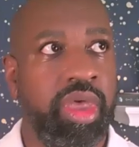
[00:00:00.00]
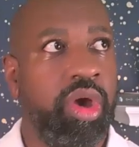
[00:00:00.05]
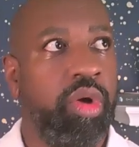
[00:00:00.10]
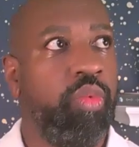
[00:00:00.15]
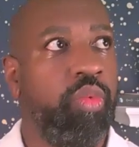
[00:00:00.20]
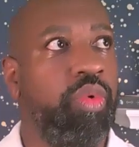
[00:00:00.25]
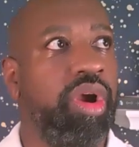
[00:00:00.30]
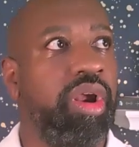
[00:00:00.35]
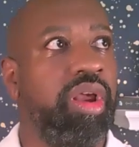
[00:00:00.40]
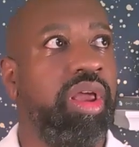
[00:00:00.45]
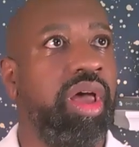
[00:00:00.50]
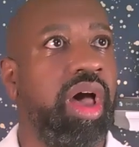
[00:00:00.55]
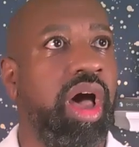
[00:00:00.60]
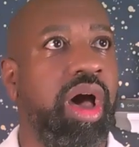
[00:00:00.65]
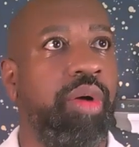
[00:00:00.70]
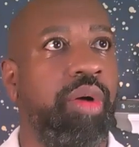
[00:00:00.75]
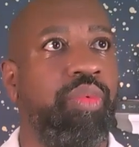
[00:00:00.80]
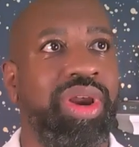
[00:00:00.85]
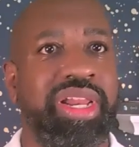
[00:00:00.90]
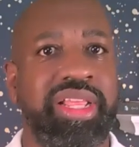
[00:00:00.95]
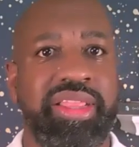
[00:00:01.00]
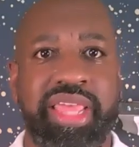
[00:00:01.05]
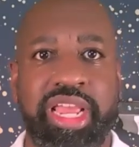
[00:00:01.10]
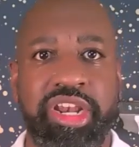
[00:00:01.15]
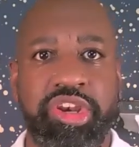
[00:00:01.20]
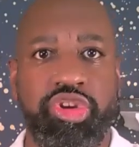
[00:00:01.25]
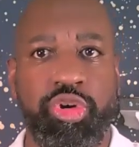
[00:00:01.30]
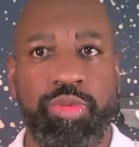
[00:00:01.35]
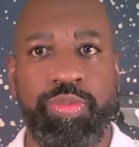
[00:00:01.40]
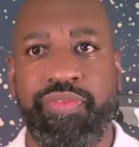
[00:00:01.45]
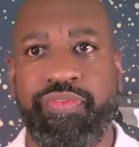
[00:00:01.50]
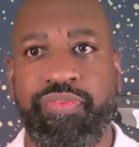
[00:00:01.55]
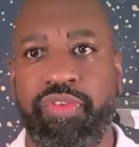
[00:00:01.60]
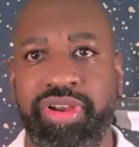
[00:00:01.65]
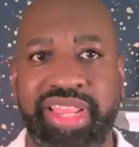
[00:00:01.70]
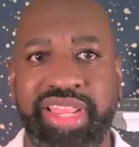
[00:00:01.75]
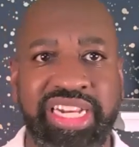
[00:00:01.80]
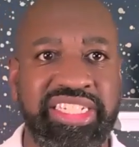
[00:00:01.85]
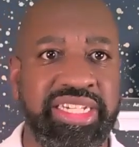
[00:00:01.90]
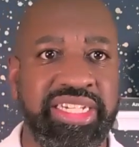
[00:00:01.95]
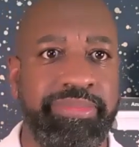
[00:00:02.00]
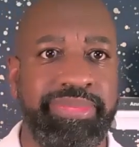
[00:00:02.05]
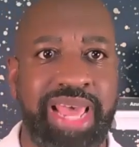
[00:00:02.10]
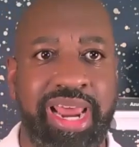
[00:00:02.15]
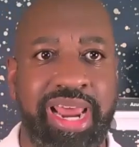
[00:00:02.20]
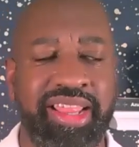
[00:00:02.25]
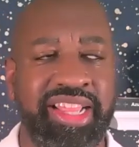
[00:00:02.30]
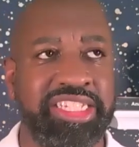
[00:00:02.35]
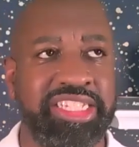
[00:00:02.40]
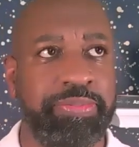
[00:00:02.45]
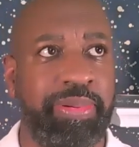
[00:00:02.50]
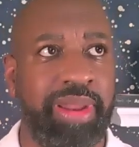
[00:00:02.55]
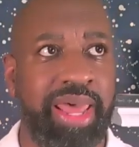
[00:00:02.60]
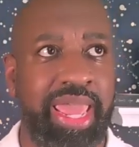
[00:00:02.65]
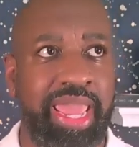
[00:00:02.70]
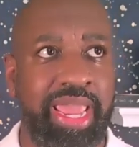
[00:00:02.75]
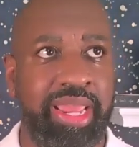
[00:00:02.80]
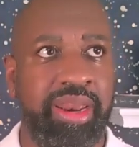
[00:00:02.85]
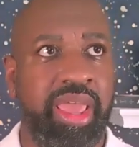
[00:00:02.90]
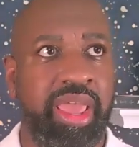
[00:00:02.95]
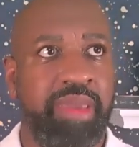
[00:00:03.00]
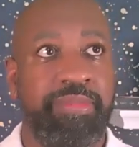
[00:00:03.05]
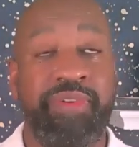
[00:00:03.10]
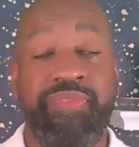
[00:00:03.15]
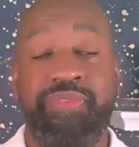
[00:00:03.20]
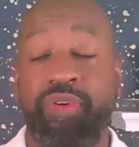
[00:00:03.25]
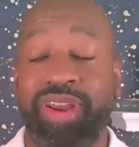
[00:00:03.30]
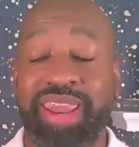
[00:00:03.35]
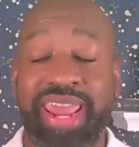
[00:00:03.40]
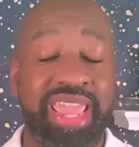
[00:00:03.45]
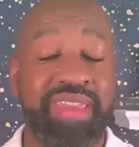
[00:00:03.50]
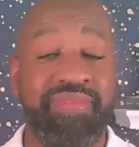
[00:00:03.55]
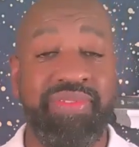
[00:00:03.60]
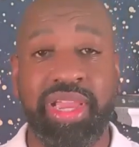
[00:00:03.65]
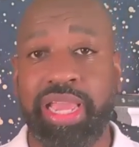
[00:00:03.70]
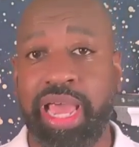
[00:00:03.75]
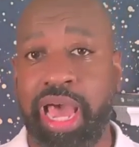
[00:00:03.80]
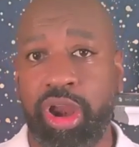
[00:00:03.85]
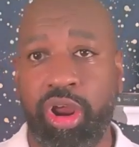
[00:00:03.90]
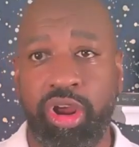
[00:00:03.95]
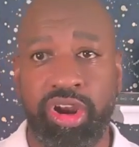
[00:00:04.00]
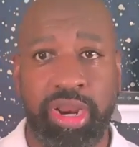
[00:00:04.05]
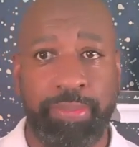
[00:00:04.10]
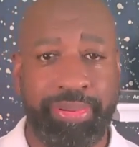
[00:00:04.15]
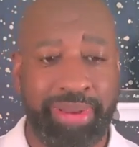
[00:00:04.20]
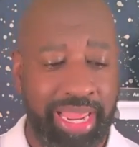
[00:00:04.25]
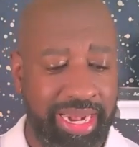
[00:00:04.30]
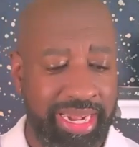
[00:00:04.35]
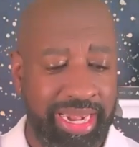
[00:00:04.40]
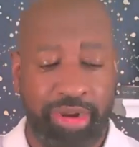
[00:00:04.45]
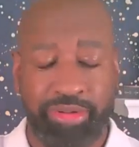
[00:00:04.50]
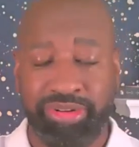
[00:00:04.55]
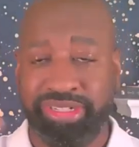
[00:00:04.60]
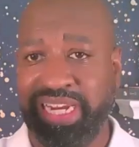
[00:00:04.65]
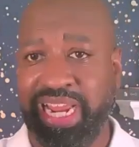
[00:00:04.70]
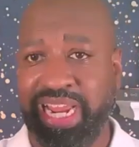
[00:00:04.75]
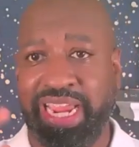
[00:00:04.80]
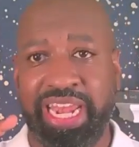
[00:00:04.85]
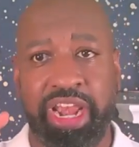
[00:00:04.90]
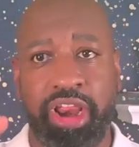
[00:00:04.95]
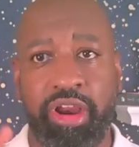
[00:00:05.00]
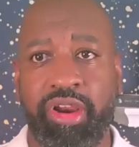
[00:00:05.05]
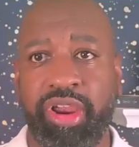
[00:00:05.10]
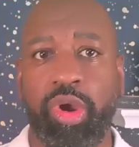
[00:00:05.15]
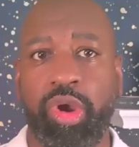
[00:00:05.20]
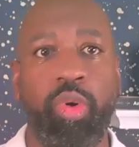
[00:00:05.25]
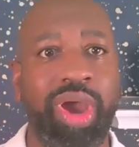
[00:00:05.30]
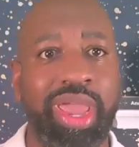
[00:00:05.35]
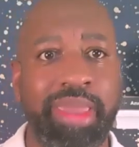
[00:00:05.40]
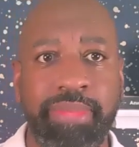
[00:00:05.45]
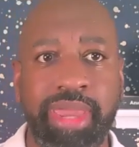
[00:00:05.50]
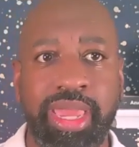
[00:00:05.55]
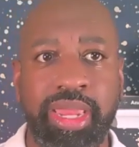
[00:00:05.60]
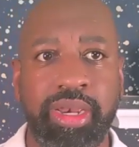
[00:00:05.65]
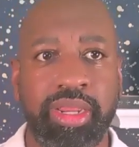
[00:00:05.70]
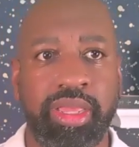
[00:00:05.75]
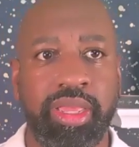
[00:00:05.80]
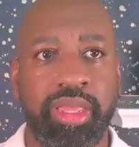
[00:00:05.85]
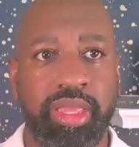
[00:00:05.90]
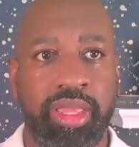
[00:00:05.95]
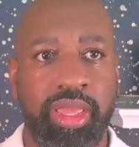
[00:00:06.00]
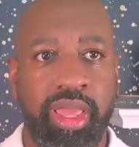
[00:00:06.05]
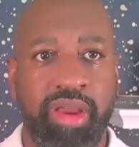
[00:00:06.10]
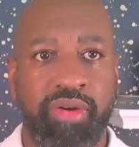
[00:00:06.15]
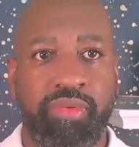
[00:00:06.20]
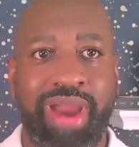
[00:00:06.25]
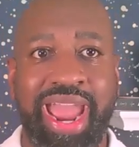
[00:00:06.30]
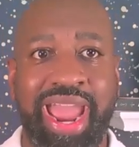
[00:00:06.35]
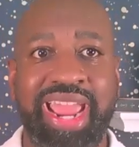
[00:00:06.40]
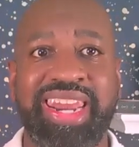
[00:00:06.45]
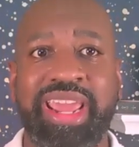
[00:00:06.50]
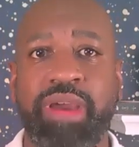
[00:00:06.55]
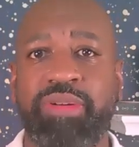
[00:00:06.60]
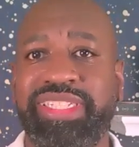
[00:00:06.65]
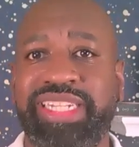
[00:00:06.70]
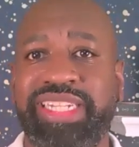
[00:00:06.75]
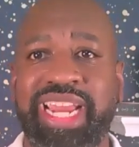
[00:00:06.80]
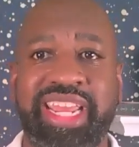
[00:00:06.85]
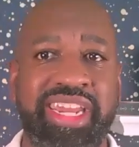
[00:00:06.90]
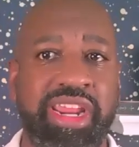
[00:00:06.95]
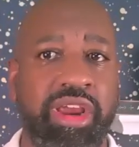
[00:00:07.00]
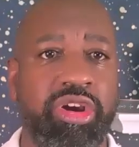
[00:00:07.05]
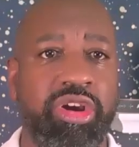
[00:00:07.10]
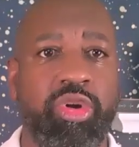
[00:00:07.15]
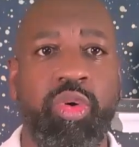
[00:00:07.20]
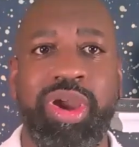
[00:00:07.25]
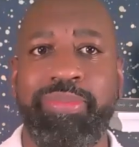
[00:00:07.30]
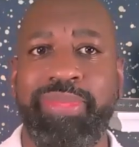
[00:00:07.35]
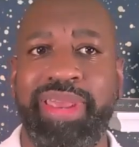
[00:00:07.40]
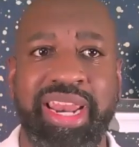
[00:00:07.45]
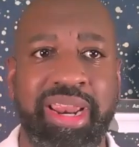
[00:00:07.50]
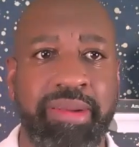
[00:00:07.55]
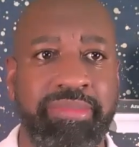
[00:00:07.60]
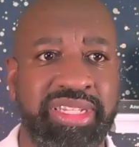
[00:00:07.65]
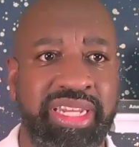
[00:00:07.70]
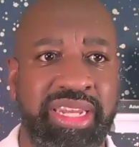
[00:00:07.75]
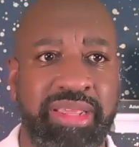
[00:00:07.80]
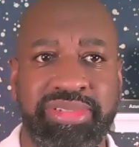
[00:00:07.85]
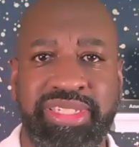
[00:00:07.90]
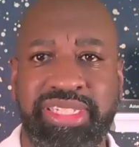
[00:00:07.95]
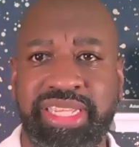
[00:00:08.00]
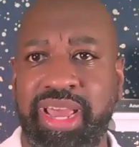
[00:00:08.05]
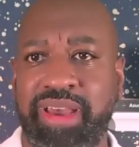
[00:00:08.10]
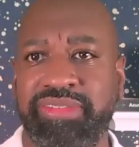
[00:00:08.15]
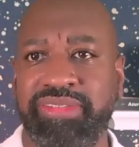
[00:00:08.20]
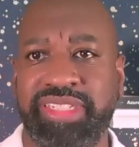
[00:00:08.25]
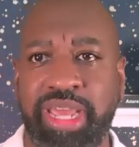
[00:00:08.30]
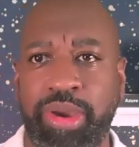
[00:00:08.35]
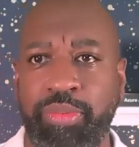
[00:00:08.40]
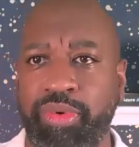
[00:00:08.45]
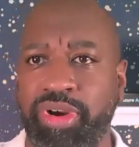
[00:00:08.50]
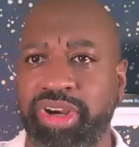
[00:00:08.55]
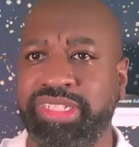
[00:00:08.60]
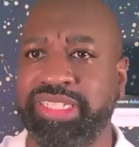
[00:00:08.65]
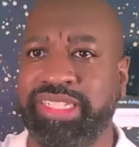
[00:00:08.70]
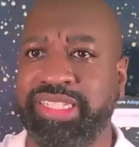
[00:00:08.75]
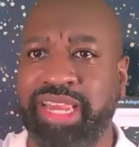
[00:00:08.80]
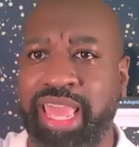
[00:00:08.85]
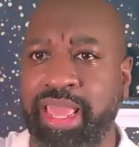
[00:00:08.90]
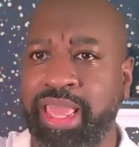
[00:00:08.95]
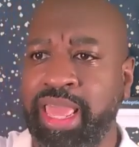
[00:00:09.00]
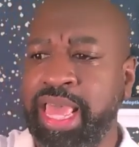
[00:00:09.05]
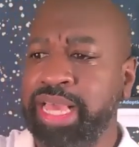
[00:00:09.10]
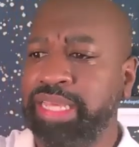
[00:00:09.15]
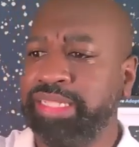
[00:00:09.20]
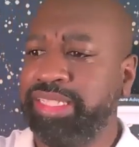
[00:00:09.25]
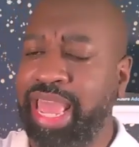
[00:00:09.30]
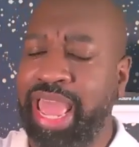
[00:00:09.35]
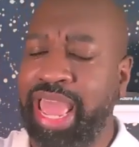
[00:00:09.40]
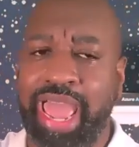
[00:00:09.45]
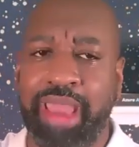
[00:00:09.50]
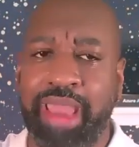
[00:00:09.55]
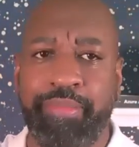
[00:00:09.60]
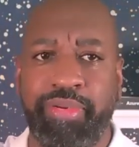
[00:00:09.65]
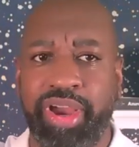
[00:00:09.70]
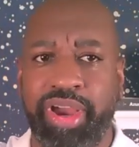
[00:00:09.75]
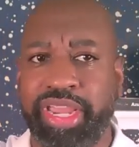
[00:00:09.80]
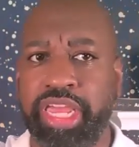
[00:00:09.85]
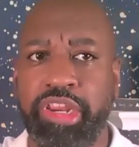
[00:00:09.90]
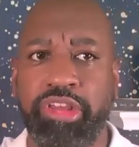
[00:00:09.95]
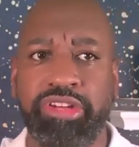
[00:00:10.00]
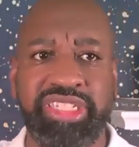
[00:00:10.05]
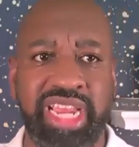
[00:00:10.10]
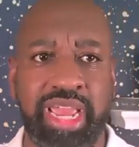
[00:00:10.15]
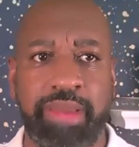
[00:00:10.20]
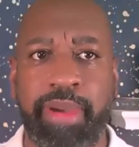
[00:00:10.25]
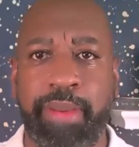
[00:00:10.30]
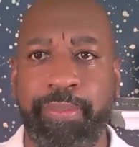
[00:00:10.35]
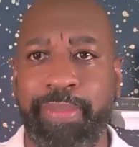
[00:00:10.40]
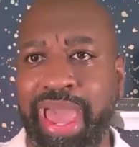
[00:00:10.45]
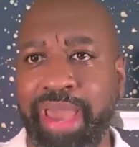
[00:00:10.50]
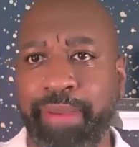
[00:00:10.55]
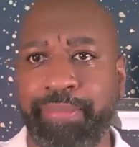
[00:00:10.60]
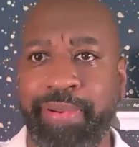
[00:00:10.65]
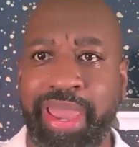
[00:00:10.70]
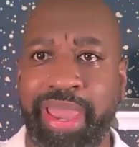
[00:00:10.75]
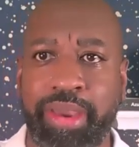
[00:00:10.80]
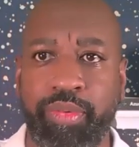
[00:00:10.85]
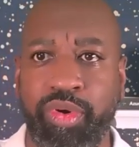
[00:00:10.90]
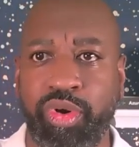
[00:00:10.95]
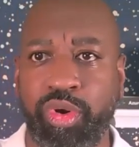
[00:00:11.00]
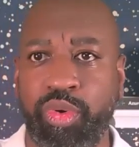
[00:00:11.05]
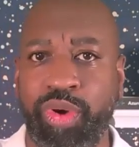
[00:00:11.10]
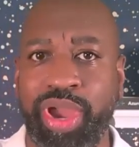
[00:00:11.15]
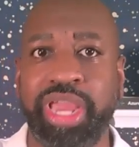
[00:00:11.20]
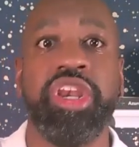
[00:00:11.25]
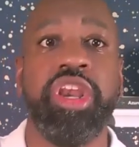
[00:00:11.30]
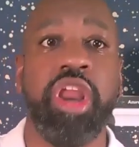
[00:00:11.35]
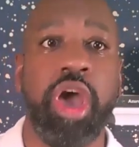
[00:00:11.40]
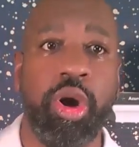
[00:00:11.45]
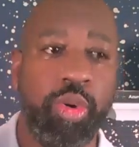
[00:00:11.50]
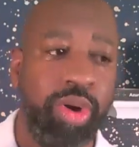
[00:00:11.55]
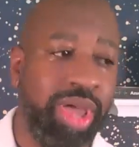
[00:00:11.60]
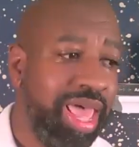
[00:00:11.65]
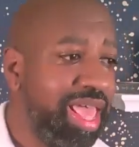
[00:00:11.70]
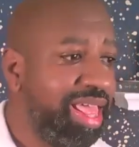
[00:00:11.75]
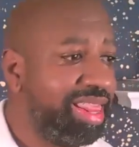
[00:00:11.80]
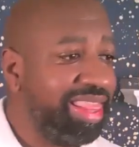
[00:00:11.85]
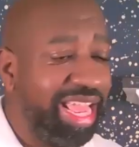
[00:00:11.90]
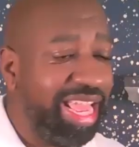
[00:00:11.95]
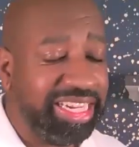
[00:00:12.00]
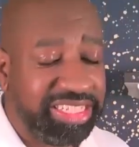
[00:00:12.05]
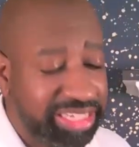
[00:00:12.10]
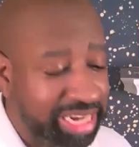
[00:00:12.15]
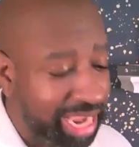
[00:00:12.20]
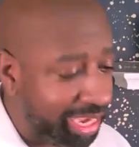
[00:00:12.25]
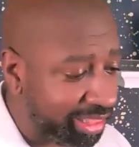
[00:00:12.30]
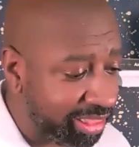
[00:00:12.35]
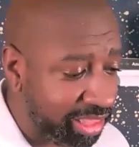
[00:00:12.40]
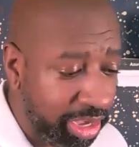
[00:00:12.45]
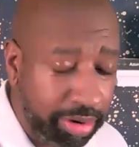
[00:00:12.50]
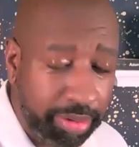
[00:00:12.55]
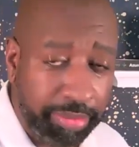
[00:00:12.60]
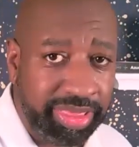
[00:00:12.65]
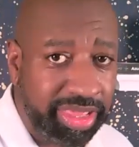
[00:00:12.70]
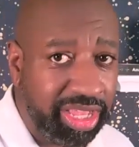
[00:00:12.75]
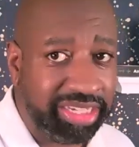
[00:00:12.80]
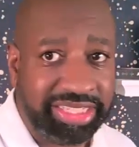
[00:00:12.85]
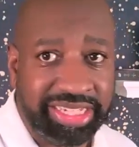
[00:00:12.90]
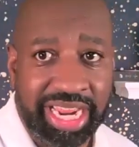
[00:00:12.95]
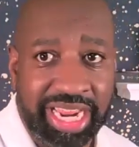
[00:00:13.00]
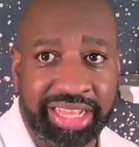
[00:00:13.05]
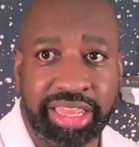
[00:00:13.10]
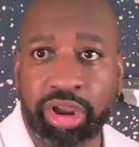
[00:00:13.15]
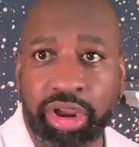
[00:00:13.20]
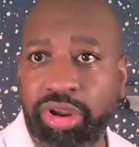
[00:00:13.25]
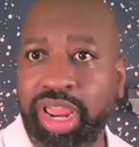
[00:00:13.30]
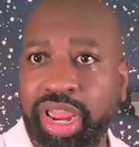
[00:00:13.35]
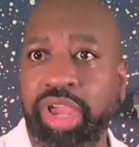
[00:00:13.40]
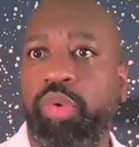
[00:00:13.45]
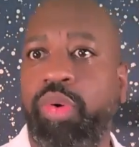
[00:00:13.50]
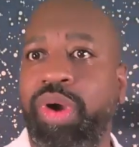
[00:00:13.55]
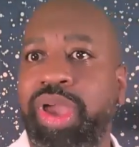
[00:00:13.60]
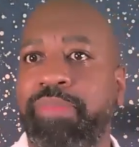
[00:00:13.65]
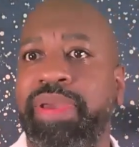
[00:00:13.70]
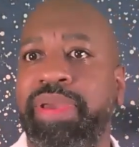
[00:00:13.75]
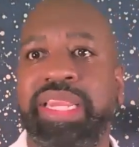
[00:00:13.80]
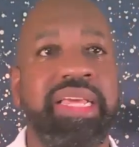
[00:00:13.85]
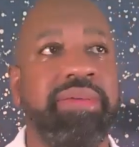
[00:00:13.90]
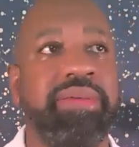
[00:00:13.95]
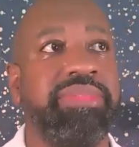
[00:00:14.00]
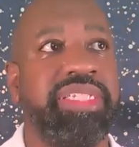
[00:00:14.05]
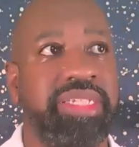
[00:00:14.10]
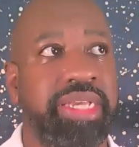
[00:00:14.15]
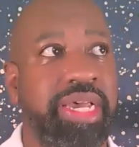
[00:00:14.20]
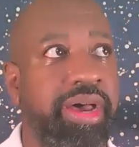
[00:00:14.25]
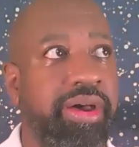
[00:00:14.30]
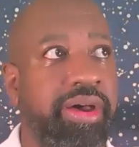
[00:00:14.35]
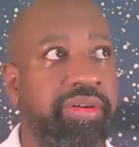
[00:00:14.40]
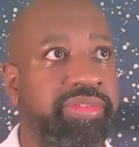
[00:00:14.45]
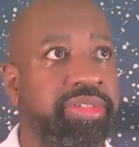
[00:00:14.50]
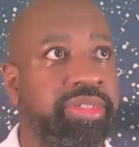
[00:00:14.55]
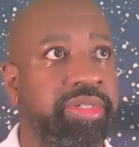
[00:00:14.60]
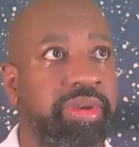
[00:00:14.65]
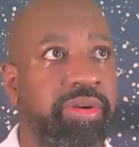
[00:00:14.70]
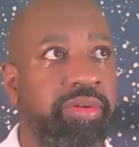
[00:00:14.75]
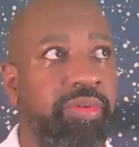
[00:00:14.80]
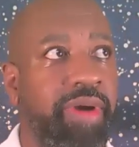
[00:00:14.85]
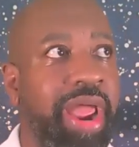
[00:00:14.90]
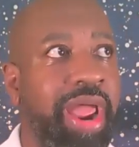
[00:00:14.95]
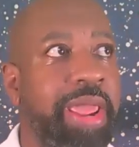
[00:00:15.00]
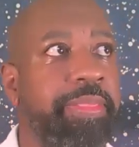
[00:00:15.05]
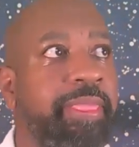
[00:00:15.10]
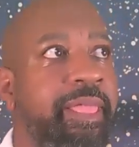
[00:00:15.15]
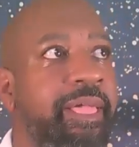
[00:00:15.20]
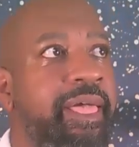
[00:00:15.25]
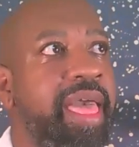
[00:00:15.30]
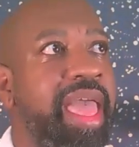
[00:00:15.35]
What did they do before they jumped out of this plane? Before they even got on the plane, they were checking their equipment, right? They were checking their equipment themselves. They weren't just say, hey, bro, can you check my backpack real quick? No, they checked their equipment themselves, right?